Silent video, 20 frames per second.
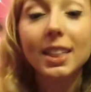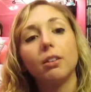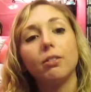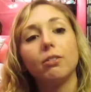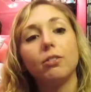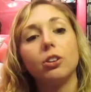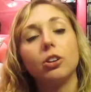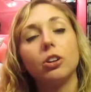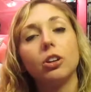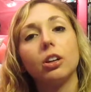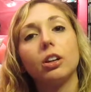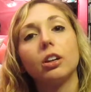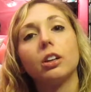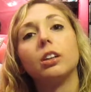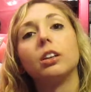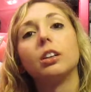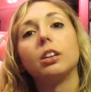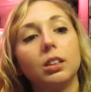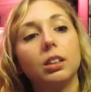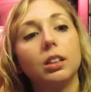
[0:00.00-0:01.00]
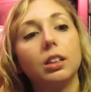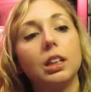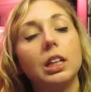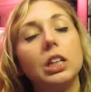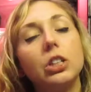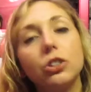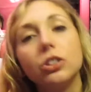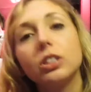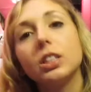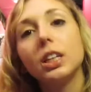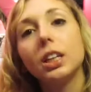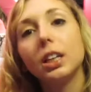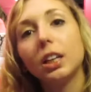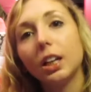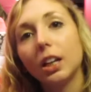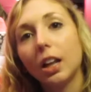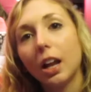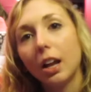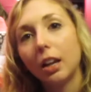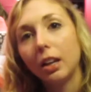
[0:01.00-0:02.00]
If you're interested
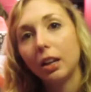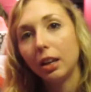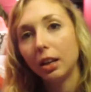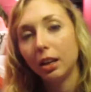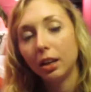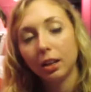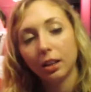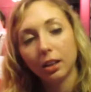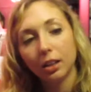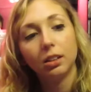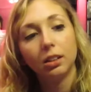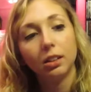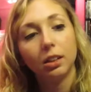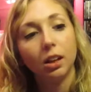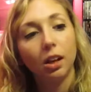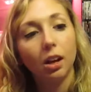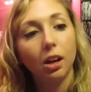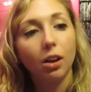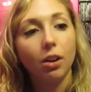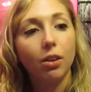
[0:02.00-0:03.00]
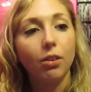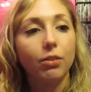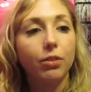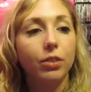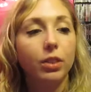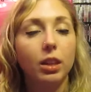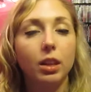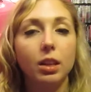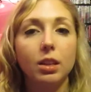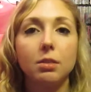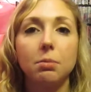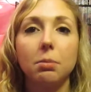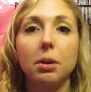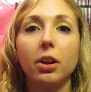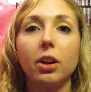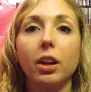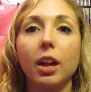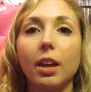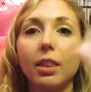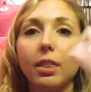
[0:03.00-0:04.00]
in any of these
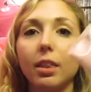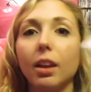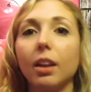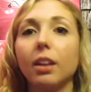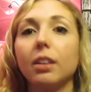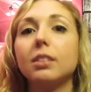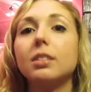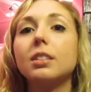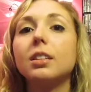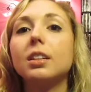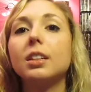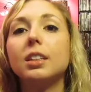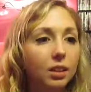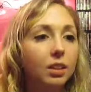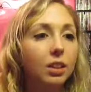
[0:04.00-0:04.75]
Mary Kay things